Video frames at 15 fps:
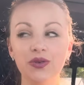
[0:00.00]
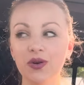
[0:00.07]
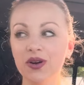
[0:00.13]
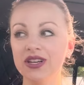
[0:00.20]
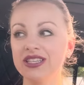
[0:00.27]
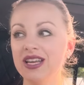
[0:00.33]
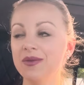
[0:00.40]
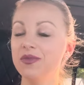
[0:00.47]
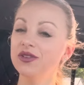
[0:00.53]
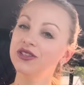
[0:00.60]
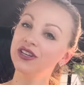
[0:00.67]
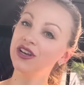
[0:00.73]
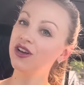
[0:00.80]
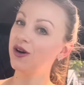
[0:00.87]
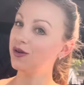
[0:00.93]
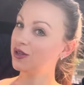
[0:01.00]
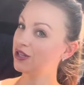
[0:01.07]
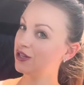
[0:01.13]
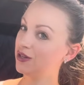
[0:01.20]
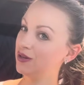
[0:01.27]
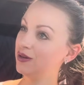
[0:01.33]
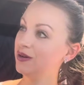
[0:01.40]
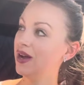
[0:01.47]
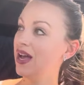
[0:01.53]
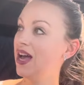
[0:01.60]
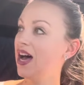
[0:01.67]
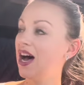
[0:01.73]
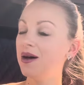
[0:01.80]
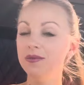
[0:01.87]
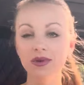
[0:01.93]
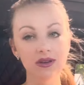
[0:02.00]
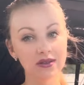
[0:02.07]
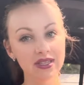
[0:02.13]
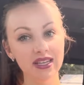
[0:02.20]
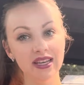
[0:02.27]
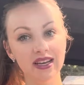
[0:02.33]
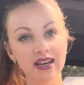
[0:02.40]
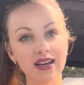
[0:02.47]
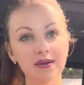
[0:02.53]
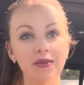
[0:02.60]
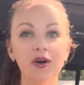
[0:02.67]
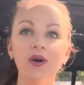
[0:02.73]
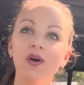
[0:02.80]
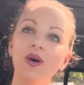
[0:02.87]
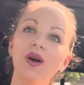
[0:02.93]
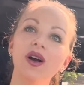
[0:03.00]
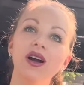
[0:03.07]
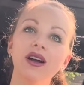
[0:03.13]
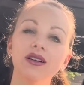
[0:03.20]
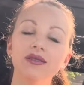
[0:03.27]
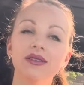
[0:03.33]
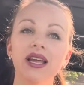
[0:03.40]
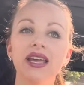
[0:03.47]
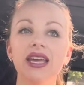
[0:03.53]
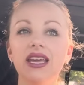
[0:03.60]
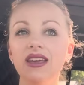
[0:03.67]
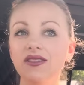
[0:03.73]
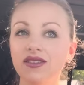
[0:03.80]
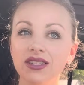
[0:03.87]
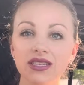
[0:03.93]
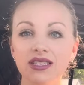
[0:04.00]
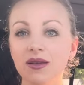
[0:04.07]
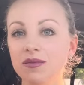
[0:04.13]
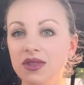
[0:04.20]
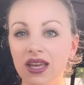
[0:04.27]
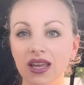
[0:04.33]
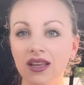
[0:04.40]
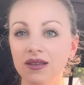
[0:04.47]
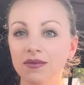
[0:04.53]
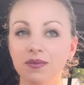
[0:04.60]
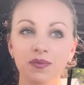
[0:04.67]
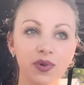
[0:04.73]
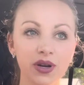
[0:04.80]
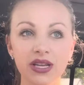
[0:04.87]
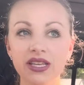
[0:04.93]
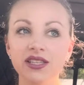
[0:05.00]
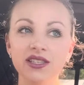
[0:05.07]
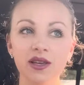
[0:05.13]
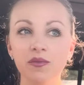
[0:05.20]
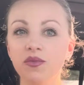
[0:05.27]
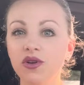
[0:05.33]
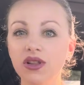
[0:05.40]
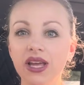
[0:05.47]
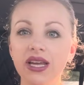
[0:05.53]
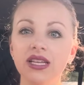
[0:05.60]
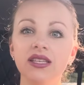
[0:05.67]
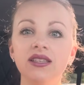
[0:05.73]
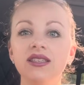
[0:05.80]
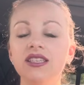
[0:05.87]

for example, to go to a museum or like even something pretty simple like